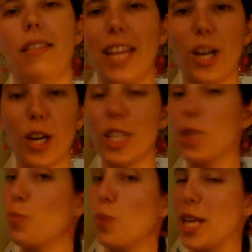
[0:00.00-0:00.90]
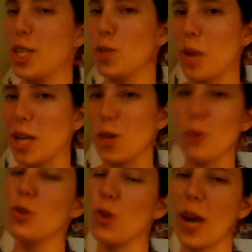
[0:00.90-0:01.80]
their es espresso
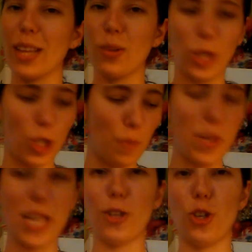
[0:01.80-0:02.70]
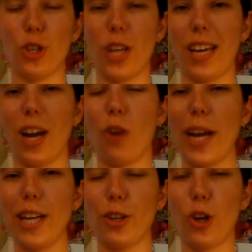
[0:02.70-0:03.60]
strength, which to me is just like a
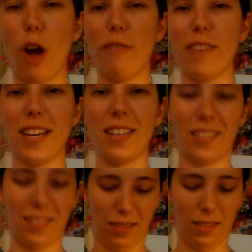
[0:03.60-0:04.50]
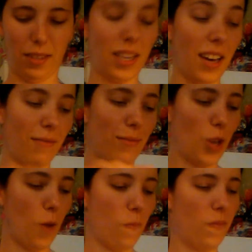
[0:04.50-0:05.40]
regular coffee. Yeah.
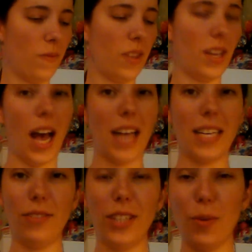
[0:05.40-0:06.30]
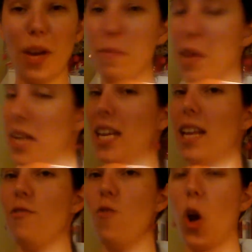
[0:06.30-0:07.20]
So I definitely recommend it.
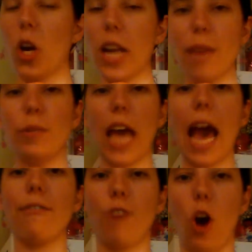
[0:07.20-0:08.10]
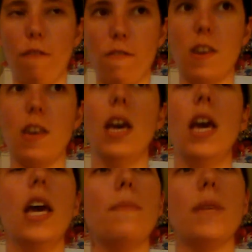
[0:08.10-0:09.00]
If you aren't able to have coffee
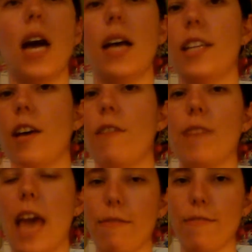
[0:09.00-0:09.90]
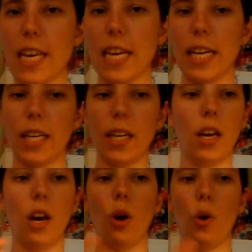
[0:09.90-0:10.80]
because of caffeine
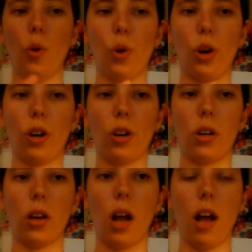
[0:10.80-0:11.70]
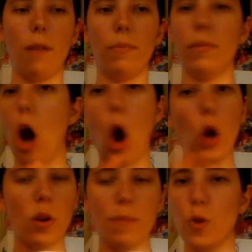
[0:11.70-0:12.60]
or um,
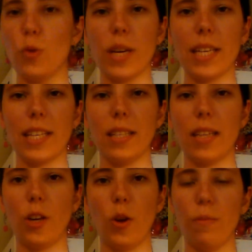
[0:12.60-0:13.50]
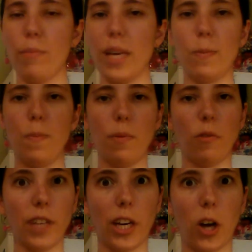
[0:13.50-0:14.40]
autoimmune reasons, I know it makes people
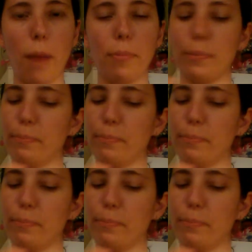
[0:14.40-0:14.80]
flare up.